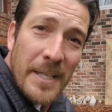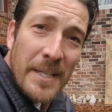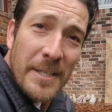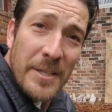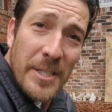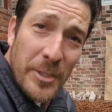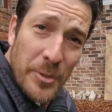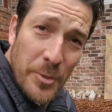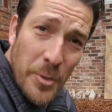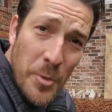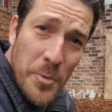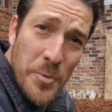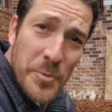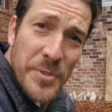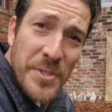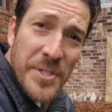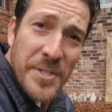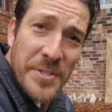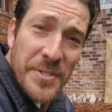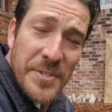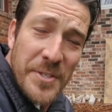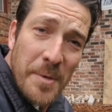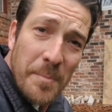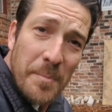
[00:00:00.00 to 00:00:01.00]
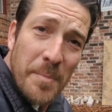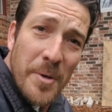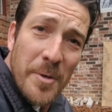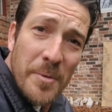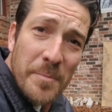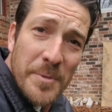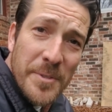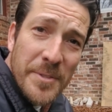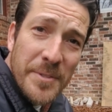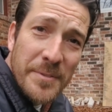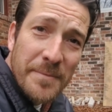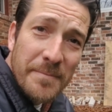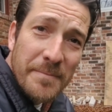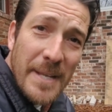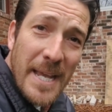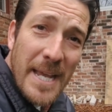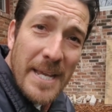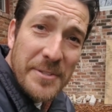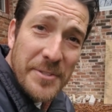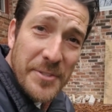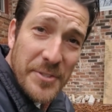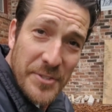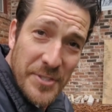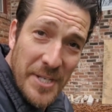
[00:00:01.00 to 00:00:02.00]
that grows in the suburbs
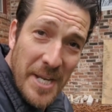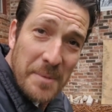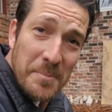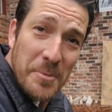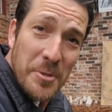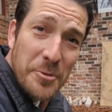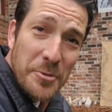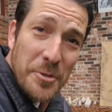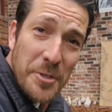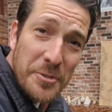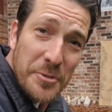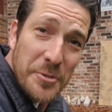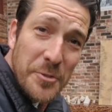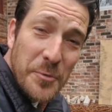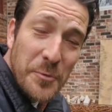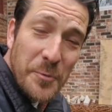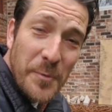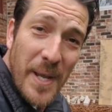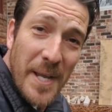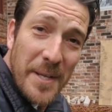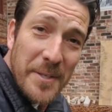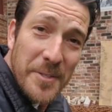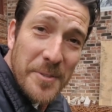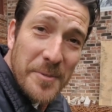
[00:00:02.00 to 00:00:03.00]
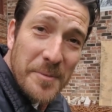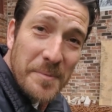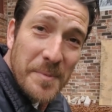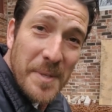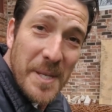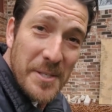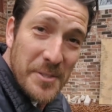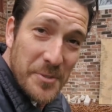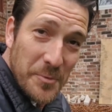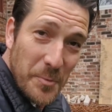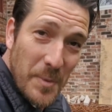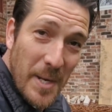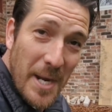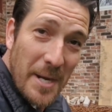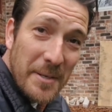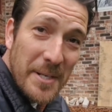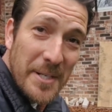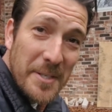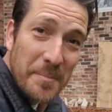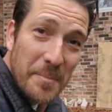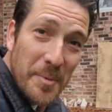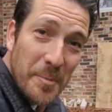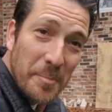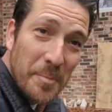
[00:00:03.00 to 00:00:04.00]
has the same nutritional value as a wild
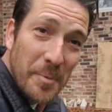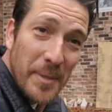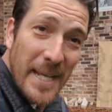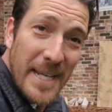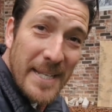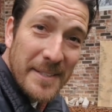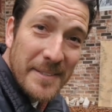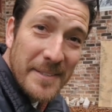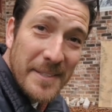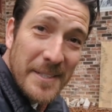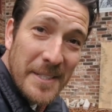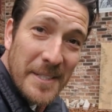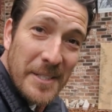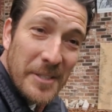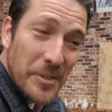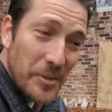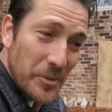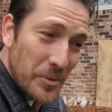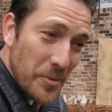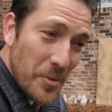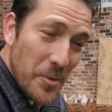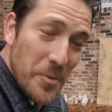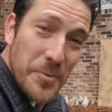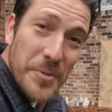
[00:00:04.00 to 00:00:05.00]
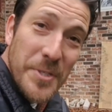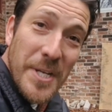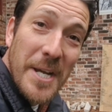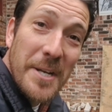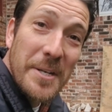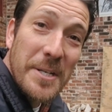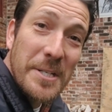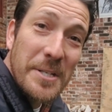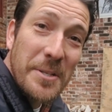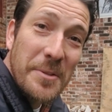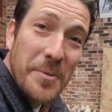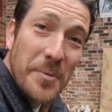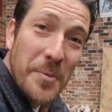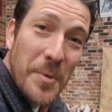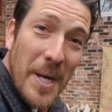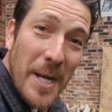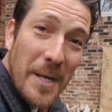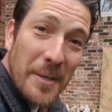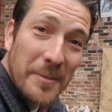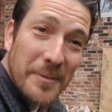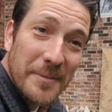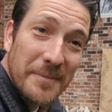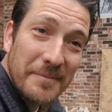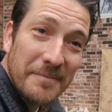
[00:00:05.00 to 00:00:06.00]
edible plant that grows out into the
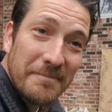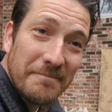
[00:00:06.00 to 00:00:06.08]
wild.